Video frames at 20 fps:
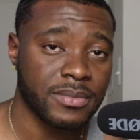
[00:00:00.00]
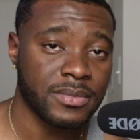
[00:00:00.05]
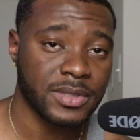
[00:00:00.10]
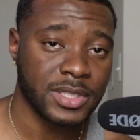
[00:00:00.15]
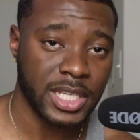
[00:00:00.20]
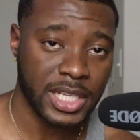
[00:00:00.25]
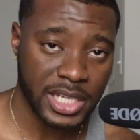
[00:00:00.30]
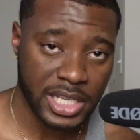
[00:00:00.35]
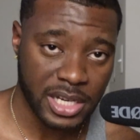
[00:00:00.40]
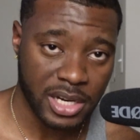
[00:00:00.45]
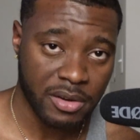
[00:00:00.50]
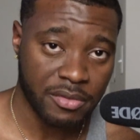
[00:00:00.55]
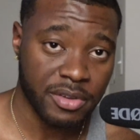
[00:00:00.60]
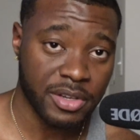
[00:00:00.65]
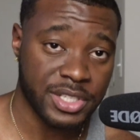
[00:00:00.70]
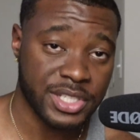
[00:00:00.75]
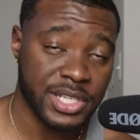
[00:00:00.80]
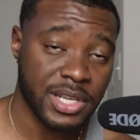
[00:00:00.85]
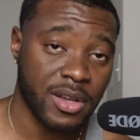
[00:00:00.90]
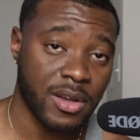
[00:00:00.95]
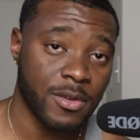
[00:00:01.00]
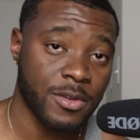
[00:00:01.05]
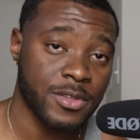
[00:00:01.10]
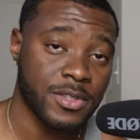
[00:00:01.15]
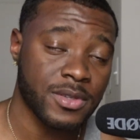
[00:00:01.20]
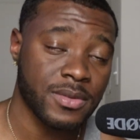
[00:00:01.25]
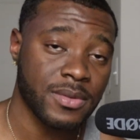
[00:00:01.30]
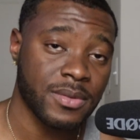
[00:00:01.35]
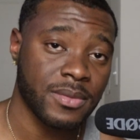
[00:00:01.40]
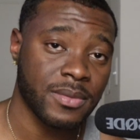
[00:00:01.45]
Take care of
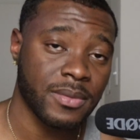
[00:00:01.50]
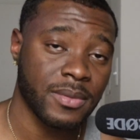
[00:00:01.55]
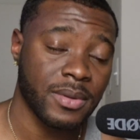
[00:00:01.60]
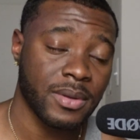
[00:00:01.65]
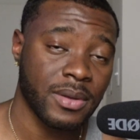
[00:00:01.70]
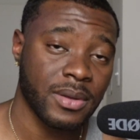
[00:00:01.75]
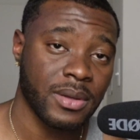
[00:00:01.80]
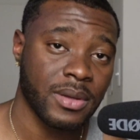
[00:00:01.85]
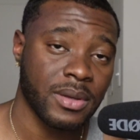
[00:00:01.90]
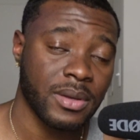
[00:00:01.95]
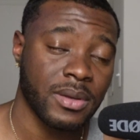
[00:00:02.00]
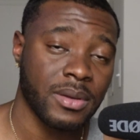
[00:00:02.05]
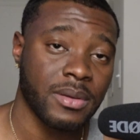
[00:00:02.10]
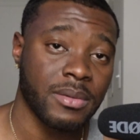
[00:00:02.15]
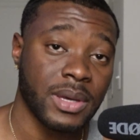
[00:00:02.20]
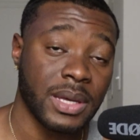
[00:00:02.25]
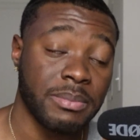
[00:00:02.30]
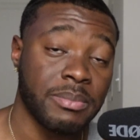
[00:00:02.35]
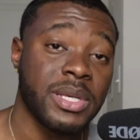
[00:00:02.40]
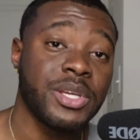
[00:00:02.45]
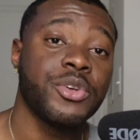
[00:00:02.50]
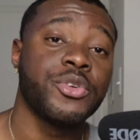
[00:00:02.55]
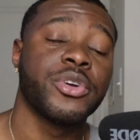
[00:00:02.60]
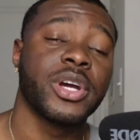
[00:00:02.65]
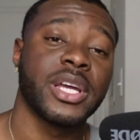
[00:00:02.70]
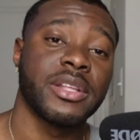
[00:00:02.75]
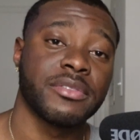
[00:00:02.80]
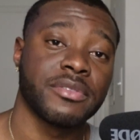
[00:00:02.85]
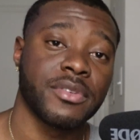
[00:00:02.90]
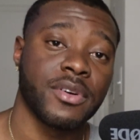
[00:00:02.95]
yourselves and be
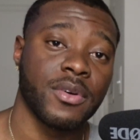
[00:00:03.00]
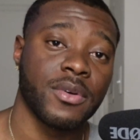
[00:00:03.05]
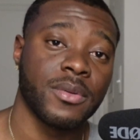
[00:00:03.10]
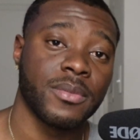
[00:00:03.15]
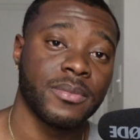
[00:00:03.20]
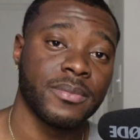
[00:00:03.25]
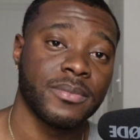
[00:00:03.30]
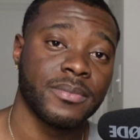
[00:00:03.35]
grateful.